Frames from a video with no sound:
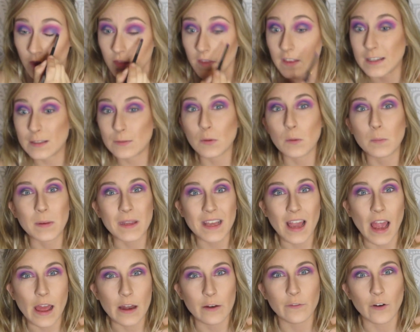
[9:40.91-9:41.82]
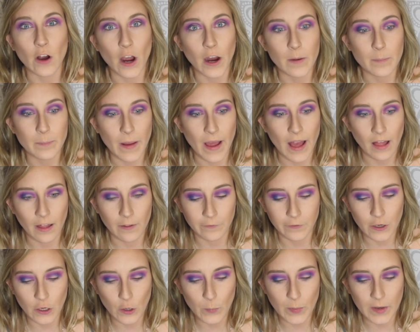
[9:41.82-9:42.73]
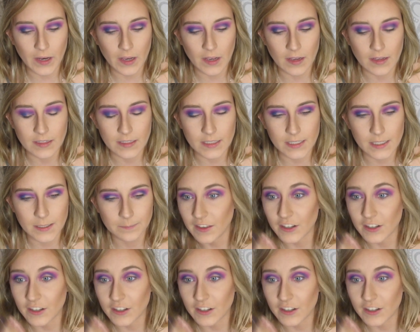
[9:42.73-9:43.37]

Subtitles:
this would be kind of a hard palette for you because